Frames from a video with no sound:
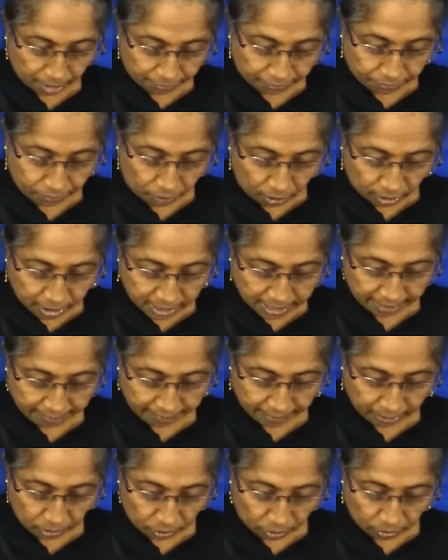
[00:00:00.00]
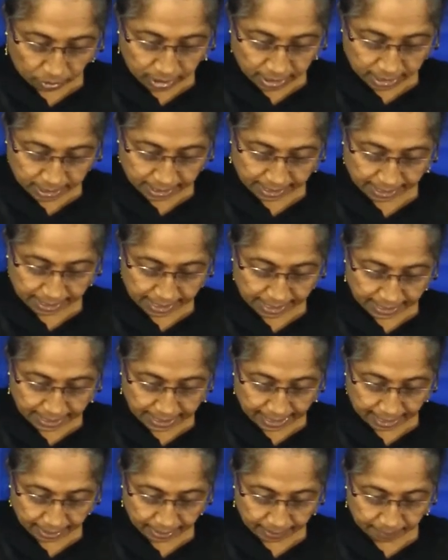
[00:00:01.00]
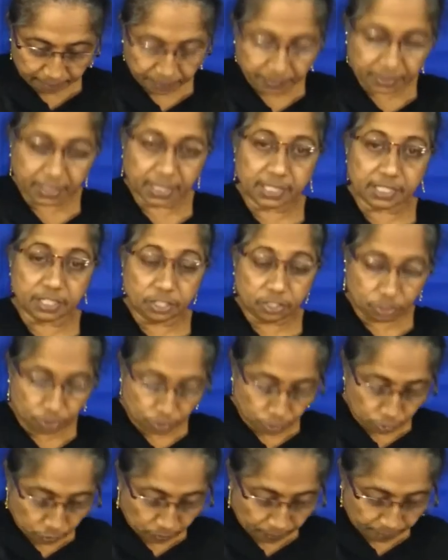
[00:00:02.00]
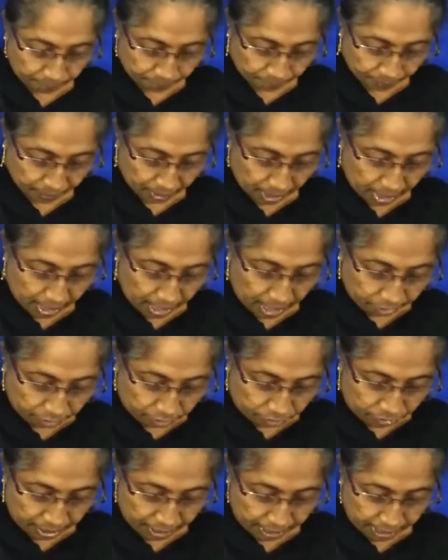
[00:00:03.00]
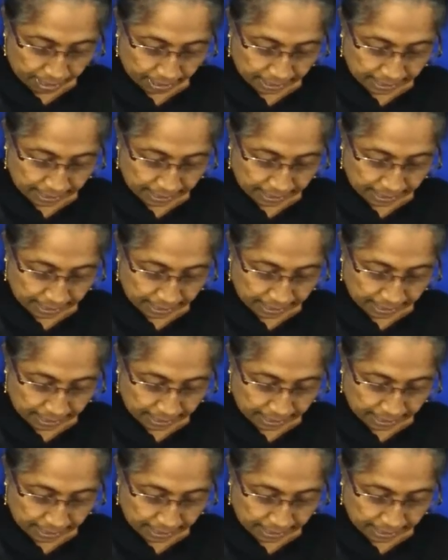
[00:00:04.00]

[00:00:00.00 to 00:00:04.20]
Frogs have a long sticky tongue. It is true. 3.